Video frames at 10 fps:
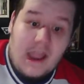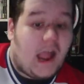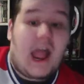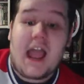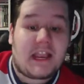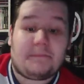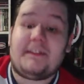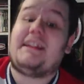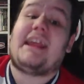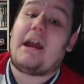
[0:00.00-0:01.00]
I
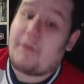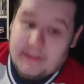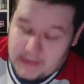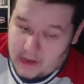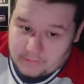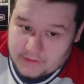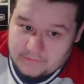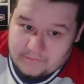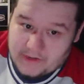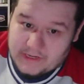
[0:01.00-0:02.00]
completely get why they got rid of
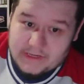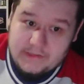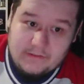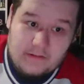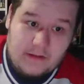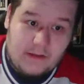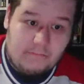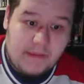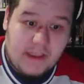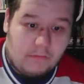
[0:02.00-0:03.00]
fucking
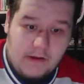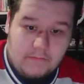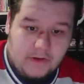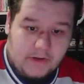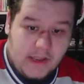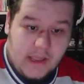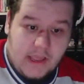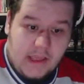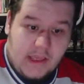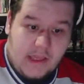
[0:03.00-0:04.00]
Mikael Renberg.
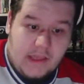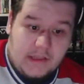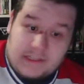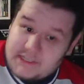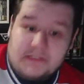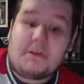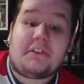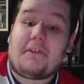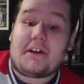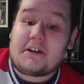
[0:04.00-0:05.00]
Because the
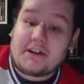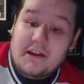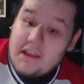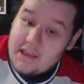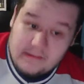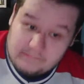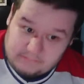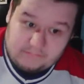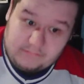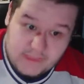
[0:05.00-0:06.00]
motherfucker,
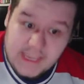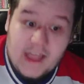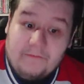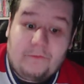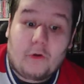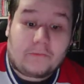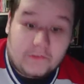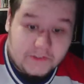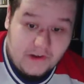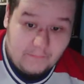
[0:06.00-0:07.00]
they got 4
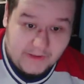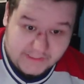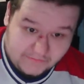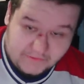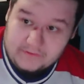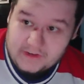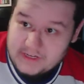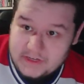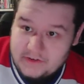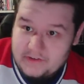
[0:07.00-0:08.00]
first-round picks for the
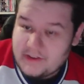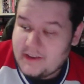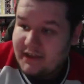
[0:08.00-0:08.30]
fucking dude.